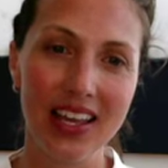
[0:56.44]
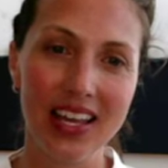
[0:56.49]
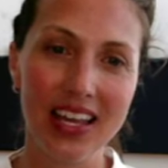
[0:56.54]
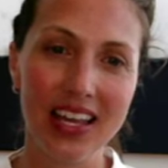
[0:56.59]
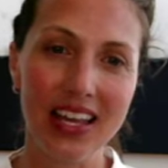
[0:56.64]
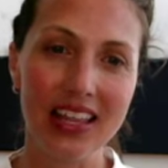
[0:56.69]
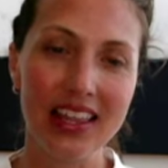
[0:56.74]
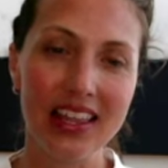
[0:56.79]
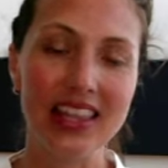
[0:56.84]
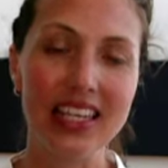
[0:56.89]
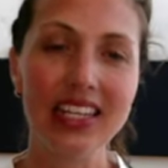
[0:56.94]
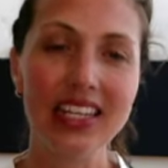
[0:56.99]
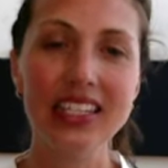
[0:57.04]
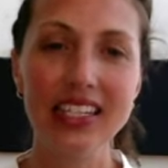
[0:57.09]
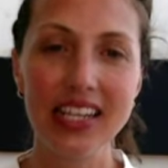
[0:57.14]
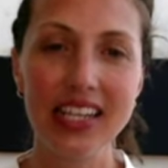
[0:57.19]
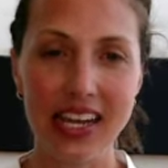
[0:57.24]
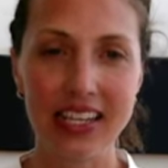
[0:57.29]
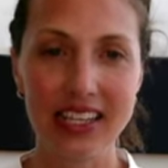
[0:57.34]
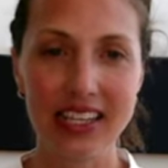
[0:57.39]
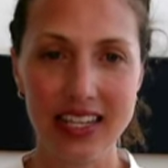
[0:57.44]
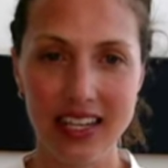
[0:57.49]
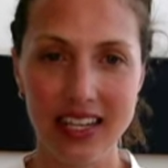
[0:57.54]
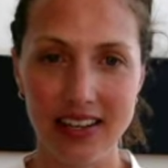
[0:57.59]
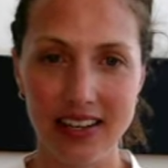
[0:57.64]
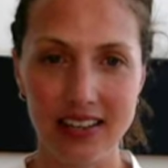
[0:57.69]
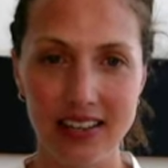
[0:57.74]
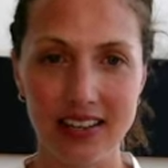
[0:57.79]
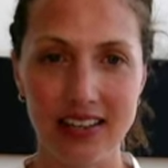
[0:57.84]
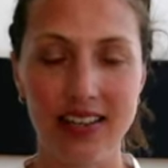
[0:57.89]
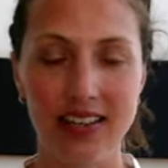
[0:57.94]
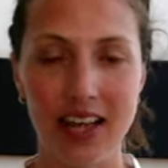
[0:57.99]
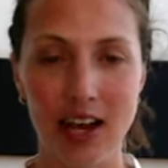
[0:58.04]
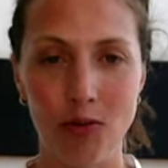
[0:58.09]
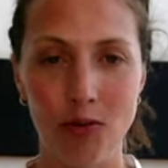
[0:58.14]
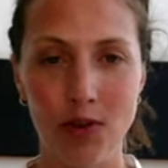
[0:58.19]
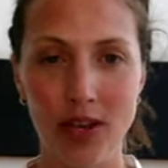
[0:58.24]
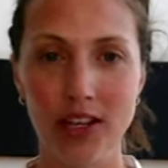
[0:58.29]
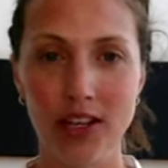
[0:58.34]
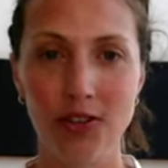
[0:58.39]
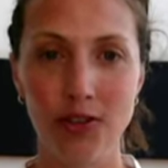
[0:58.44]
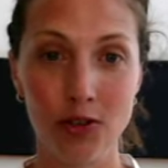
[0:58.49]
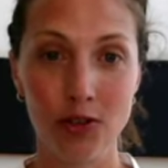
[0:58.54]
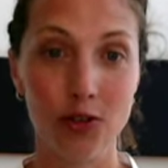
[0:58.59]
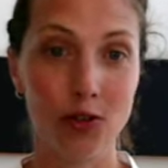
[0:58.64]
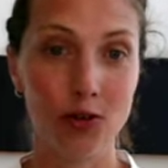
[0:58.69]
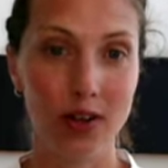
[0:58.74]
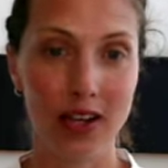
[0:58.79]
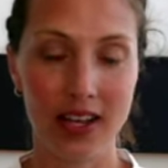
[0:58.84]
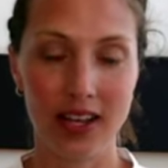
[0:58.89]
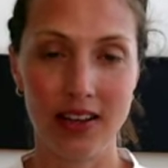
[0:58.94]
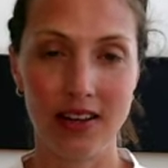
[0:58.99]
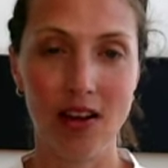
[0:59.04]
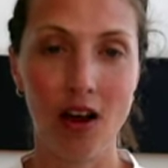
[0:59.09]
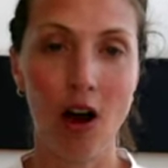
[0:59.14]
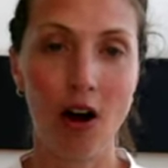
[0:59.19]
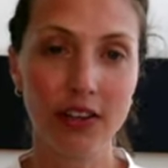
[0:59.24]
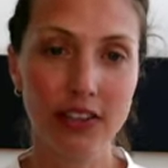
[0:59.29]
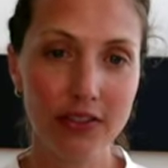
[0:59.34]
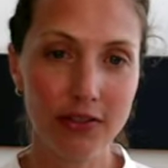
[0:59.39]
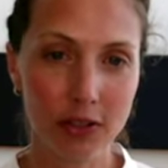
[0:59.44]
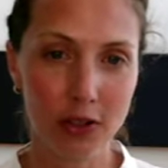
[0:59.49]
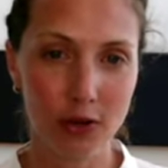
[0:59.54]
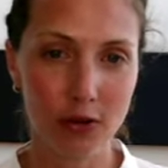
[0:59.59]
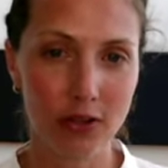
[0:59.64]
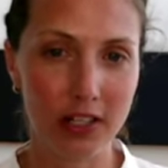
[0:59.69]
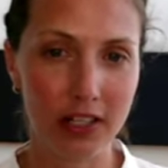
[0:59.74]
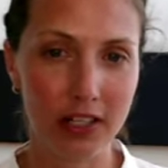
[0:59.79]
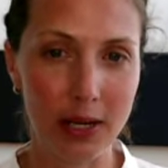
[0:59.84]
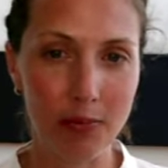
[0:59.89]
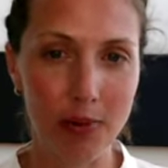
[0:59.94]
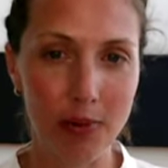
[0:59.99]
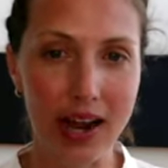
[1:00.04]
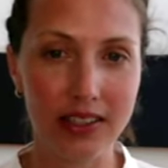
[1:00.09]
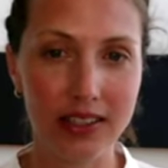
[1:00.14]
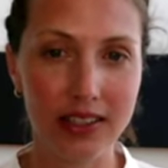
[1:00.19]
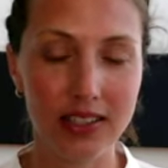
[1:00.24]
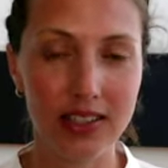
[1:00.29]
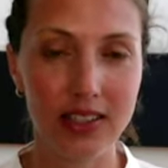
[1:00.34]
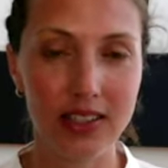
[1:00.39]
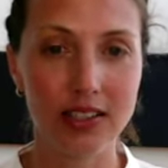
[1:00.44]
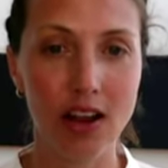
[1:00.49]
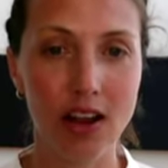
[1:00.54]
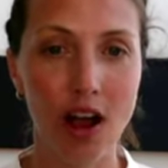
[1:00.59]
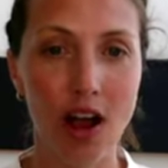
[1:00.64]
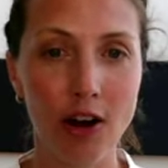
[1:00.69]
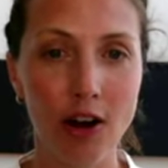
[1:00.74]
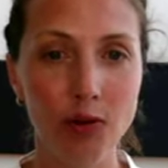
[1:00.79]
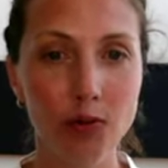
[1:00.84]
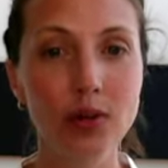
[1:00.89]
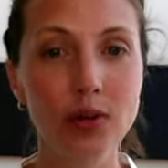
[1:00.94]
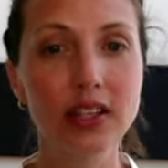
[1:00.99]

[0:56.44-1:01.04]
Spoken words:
These techniques that we do in all of the Kundalini practices are really